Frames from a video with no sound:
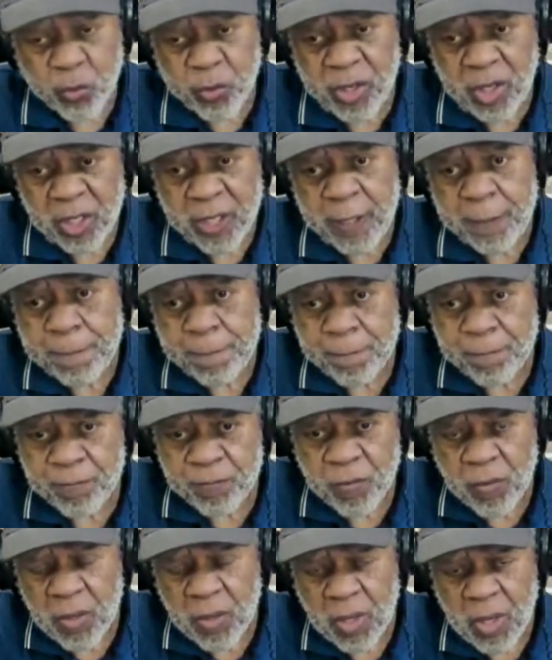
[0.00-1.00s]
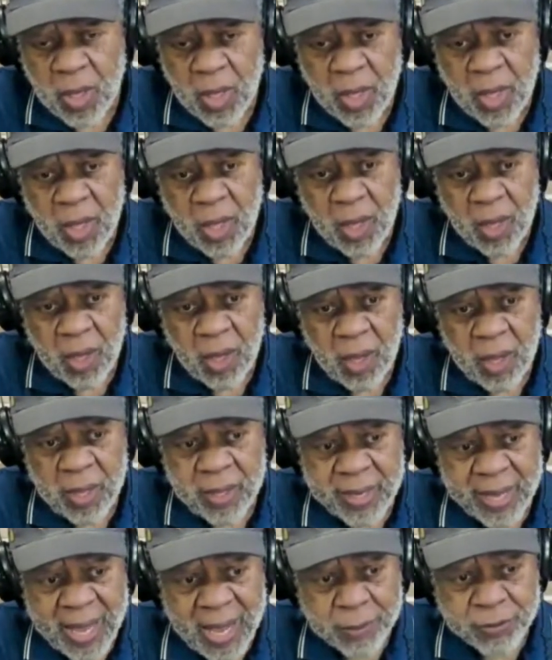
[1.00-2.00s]
really
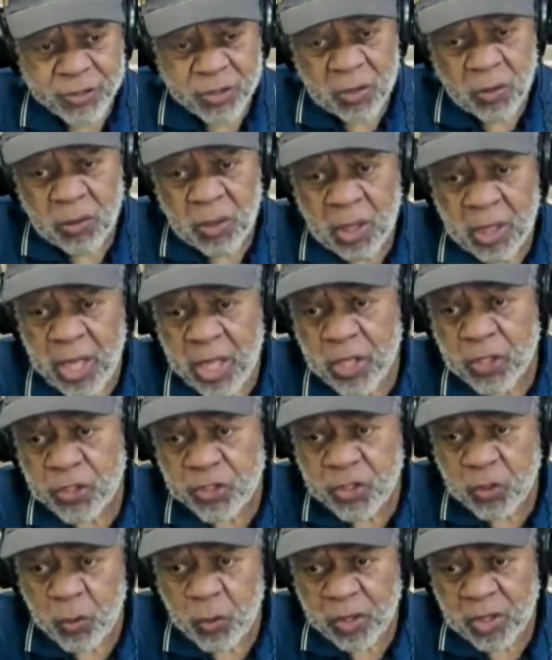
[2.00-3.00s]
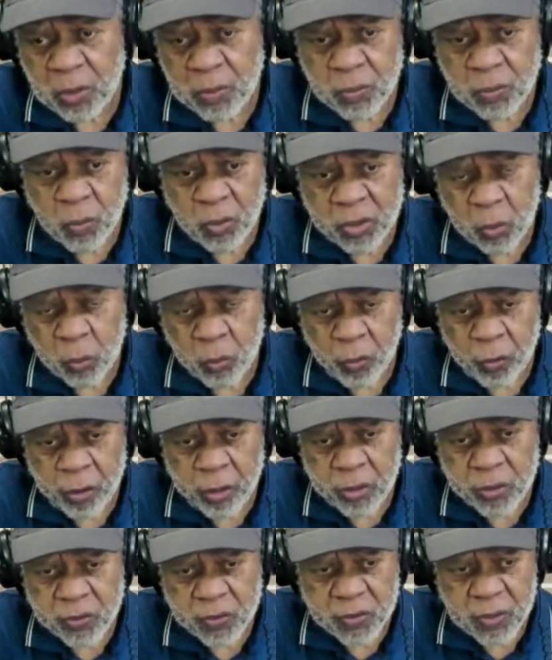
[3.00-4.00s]
an absolute allegiance to what the what the
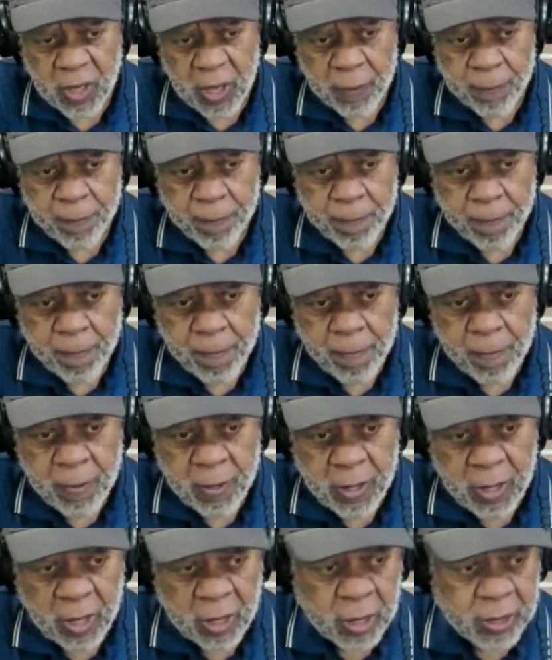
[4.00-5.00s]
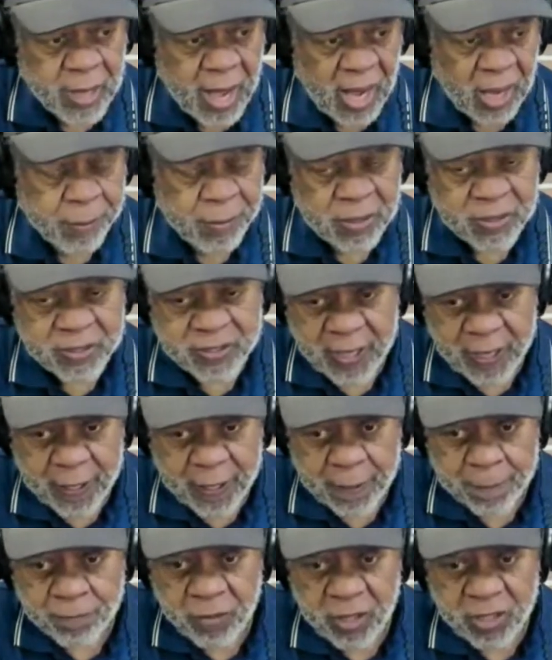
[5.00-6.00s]
words in the document
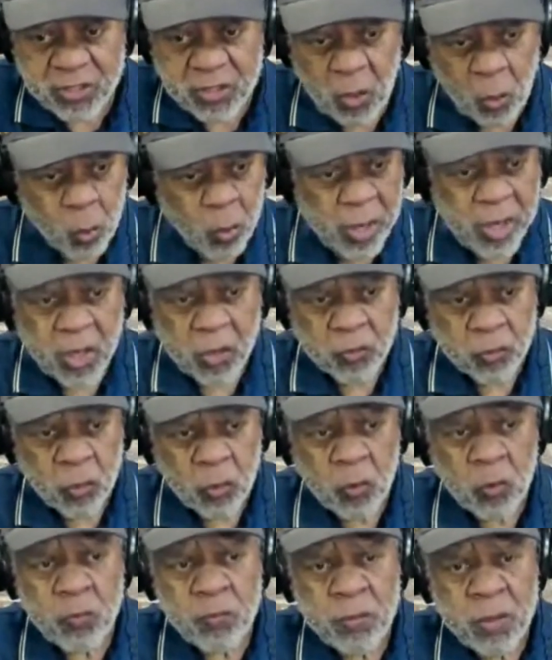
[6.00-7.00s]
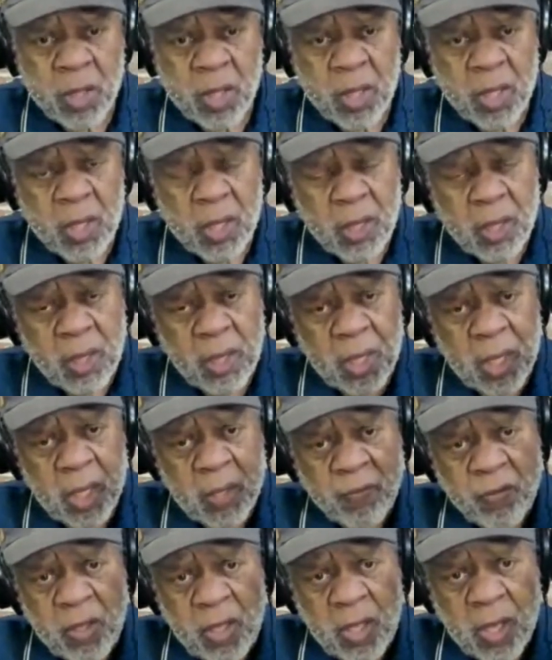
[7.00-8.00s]
say. There's no wiggle room
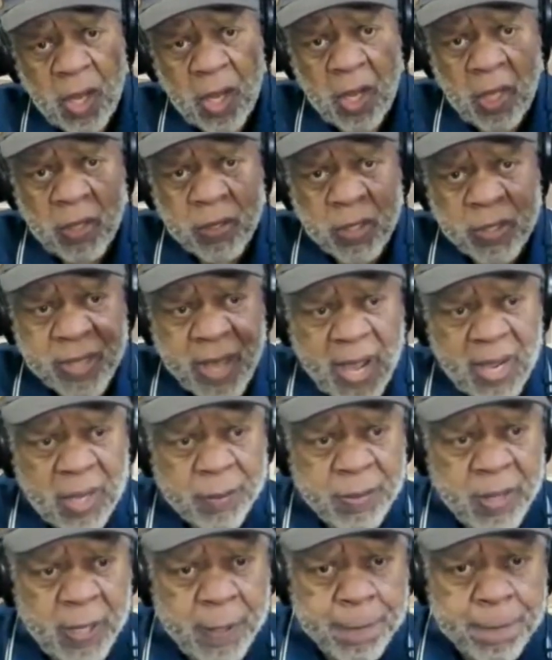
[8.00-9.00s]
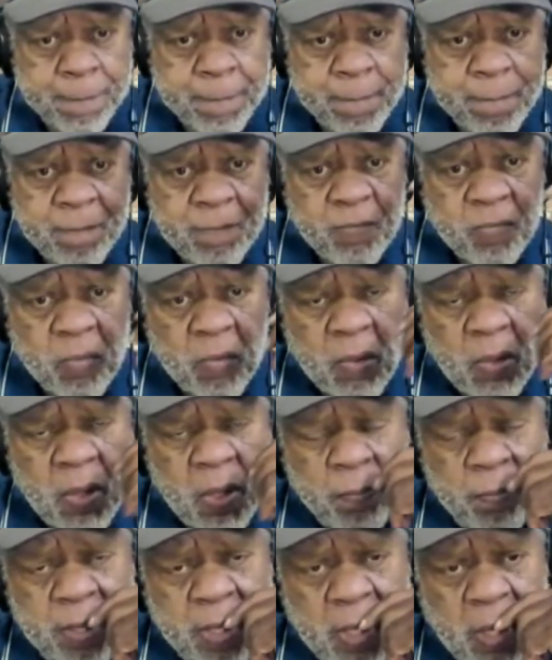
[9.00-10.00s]
in the uh, in the document
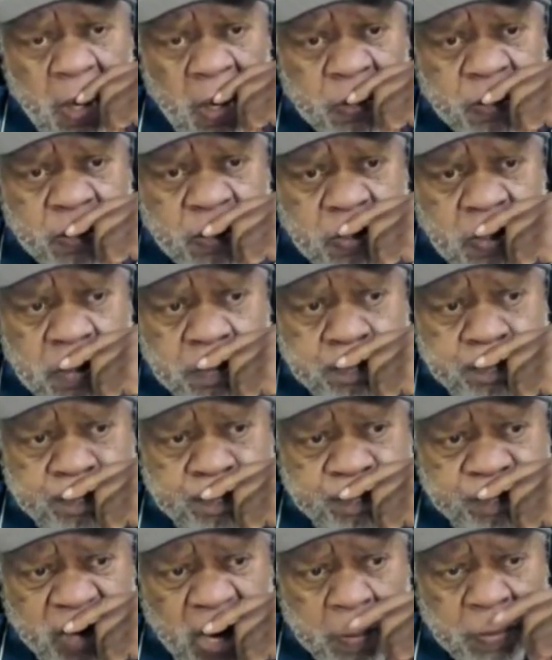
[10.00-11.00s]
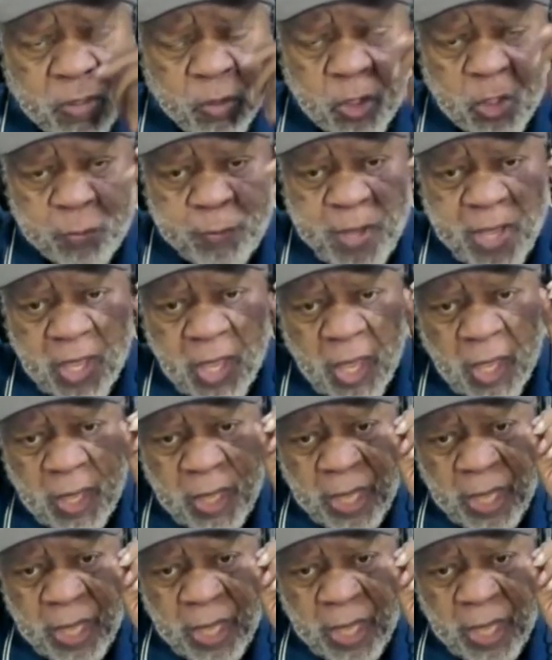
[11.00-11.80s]
because the framers were speaking